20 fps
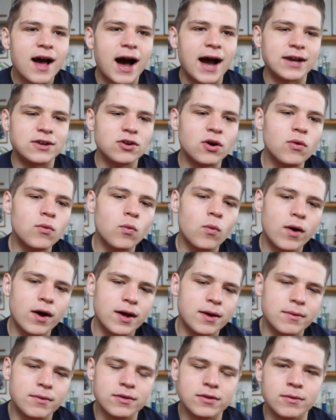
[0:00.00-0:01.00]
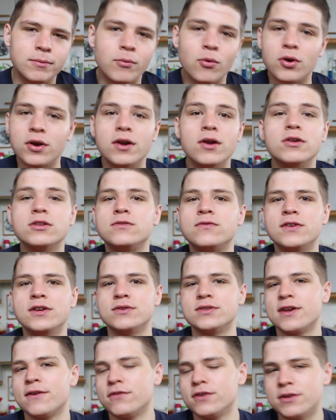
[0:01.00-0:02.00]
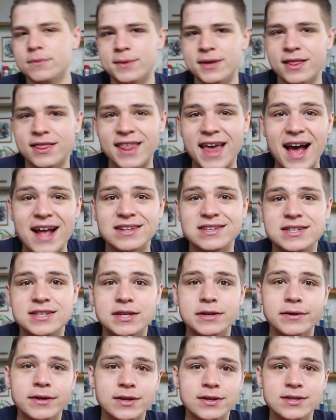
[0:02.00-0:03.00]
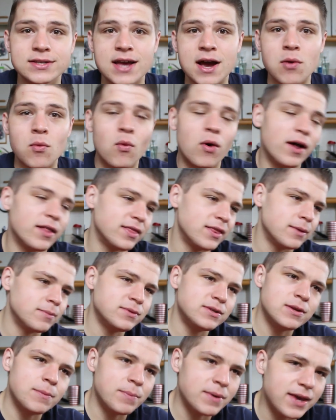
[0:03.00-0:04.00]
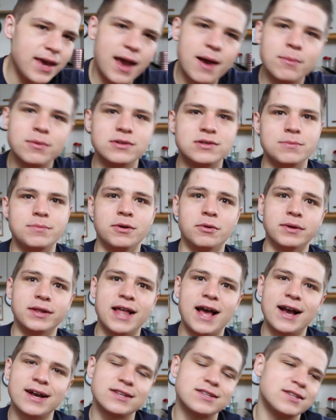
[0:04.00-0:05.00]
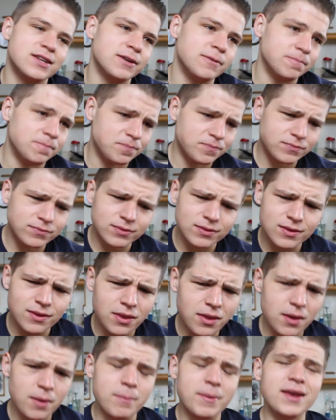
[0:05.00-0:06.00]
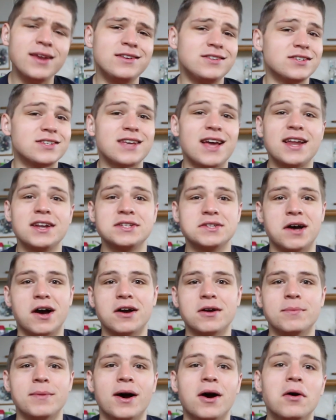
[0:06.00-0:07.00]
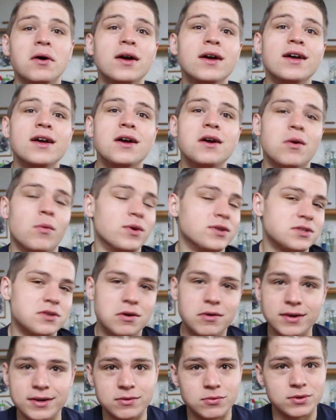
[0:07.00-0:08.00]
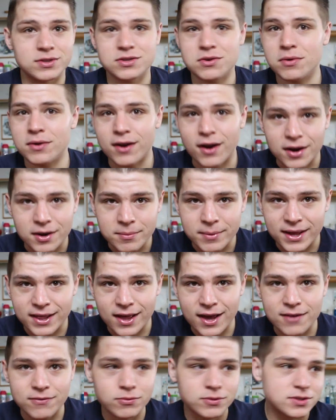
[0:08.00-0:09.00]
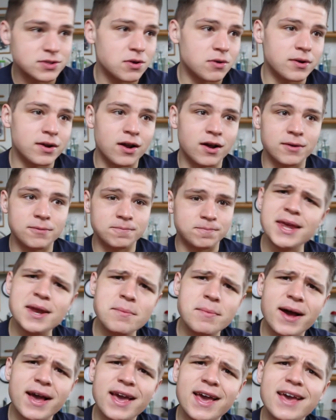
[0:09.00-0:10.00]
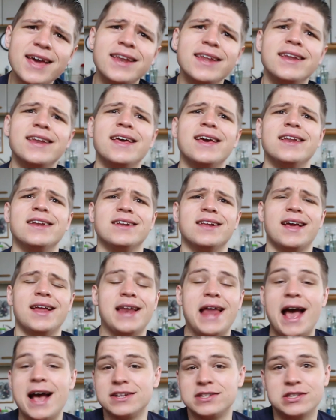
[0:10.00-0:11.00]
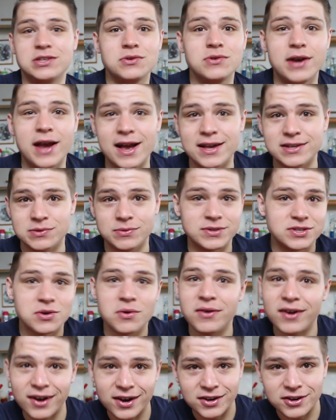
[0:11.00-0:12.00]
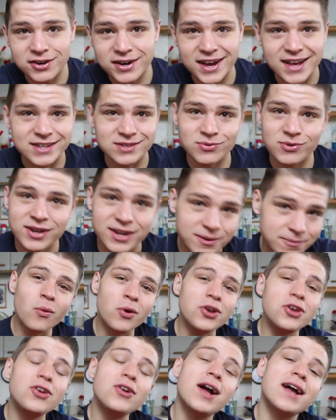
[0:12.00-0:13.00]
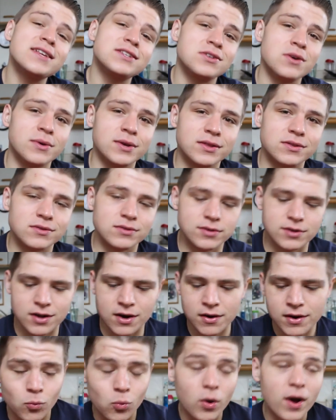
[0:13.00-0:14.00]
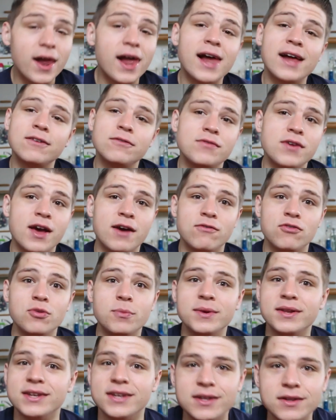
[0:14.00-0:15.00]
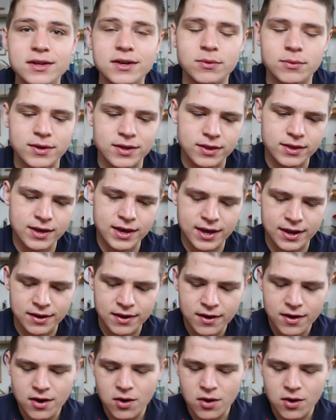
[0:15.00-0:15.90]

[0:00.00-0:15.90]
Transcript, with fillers: I don't want Morning Notes videos ever to be that serious. I want them to be able to be relaxed and me to just kind of talk about what's going what's going on in my life, what's going on in my head, and, and, and ask you guys what's going on in your heads. What what are you guys going through, you know? What have, have you been dealing with? And